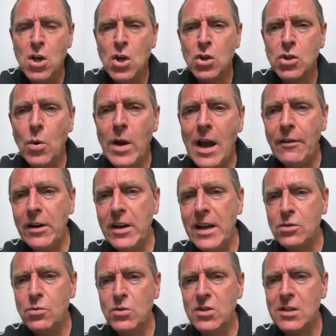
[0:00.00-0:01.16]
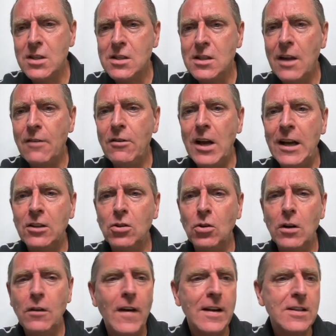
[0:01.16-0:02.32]
So we have our next resistance level at
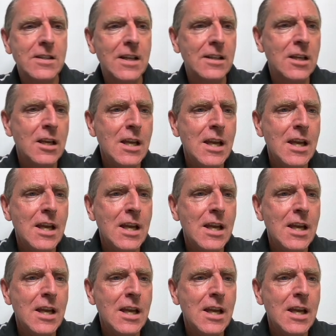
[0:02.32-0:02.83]
35 cents.